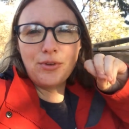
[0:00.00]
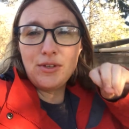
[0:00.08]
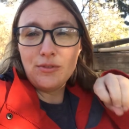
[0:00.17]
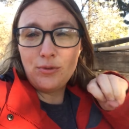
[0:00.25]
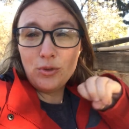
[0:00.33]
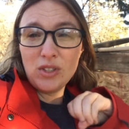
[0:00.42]

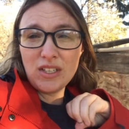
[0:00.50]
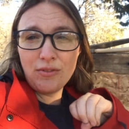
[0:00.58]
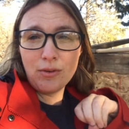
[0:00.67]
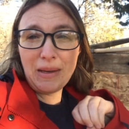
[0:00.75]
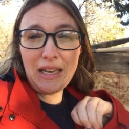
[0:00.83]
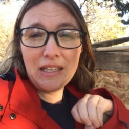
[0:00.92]
food
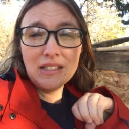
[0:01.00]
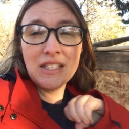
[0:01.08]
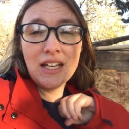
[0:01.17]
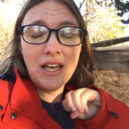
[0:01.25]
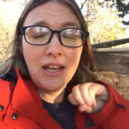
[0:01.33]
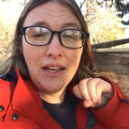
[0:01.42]
saver bags
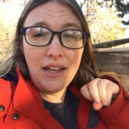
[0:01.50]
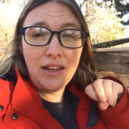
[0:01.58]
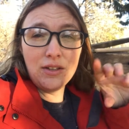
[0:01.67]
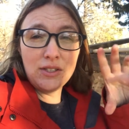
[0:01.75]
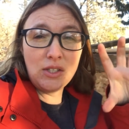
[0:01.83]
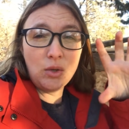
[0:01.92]

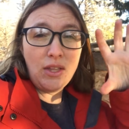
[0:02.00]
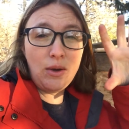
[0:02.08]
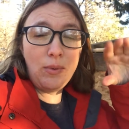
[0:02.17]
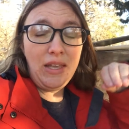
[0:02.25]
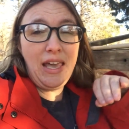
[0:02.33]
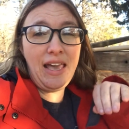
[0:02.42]
so that
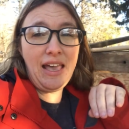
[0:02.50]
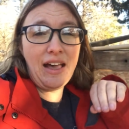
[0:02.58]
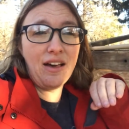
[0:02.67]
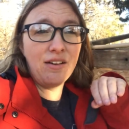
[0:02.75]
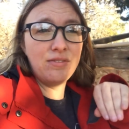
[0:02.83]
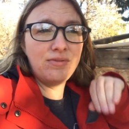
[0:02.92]
we
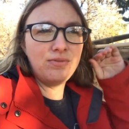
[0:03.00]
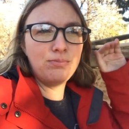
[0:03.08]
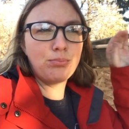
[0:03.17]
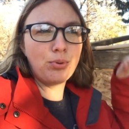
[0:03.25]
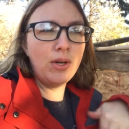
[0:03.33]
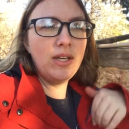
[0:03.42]
have
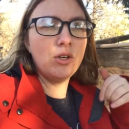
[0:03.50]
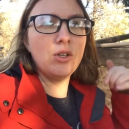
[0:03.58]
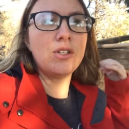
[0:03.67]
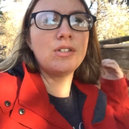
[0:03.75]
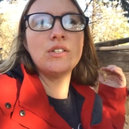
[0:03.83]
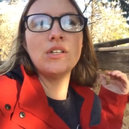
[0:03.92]

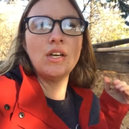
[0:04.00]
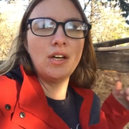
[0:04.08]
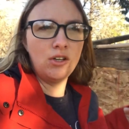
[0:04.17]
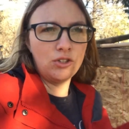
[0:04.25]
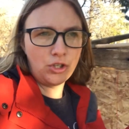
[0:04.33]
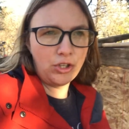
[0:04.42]
pre-cooked
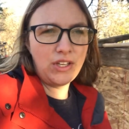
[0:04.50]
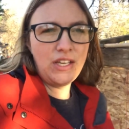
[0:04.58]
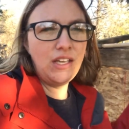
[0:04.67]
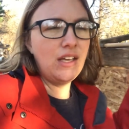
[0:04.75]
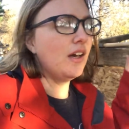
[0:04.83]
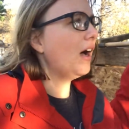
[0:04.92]

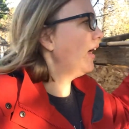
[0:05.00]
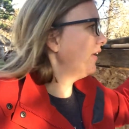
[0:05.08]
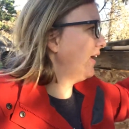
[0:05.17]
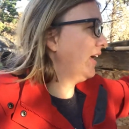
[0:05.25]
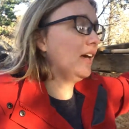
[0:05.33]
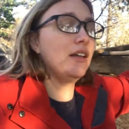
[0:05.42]
turkey on
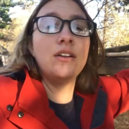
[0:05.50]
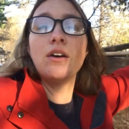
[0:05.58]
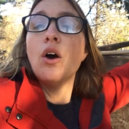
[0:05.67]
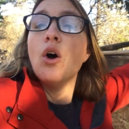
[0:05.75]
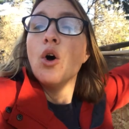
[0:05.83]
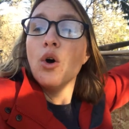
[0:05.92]
hand
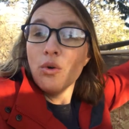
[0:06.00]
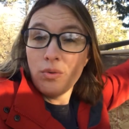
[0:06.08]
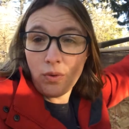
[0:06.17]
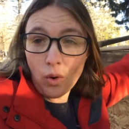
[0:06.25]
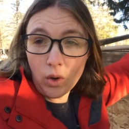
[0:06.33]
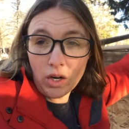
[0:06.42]

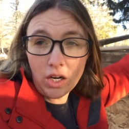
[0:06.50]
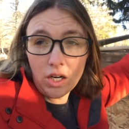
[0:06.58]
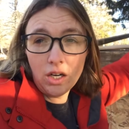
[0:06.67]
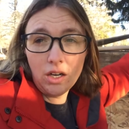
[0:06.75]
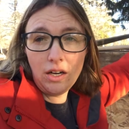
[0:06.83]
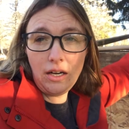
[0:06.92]
for
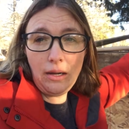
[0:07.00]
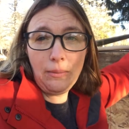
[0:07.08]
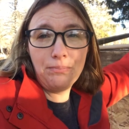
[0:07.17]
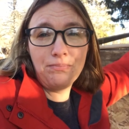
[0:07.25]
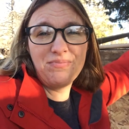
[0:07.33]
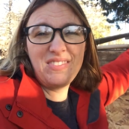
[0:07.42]

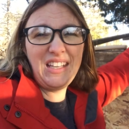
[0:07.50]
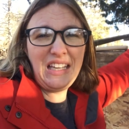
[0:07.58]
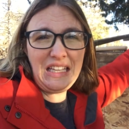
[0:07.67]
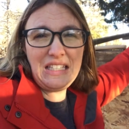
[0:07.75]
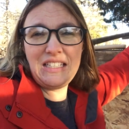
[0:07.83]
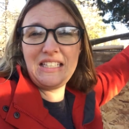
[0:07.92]
um,
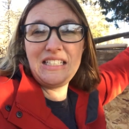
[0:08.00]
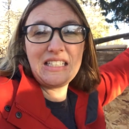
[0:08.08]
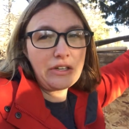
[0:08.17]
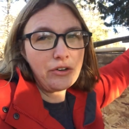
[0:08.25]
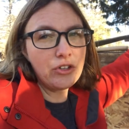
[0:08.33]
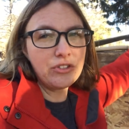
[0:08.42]
easy
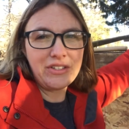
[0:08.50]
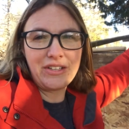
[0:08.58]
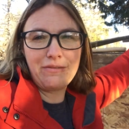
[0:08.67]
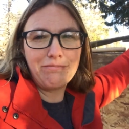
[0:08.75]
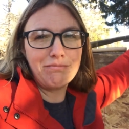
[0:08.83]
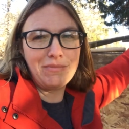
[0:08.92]
dinners
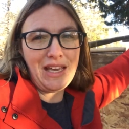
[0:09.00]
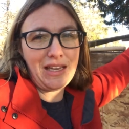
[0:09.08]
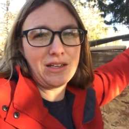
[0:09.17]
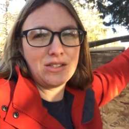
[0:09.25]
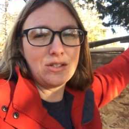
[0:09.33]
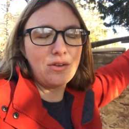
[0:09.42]
and that
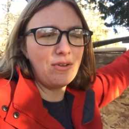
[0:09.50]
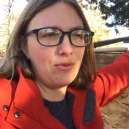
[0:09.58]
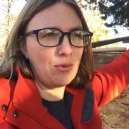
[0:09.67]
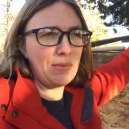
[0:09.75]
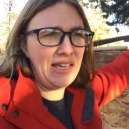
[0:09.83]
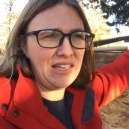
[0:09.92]
kind of stuff. If
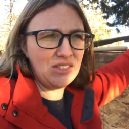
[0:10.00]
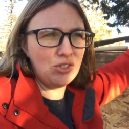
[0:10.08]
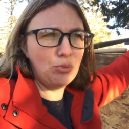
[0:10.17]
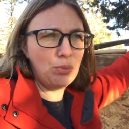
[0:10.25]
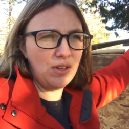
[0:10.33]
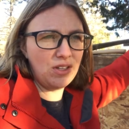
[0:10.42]
we're making
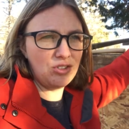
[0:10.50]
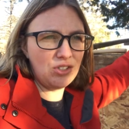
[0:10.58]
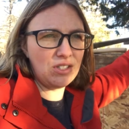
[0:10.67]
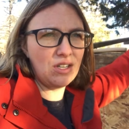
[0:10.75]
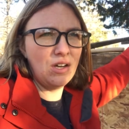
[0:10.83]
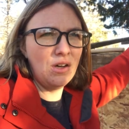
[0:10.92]
soup, we can just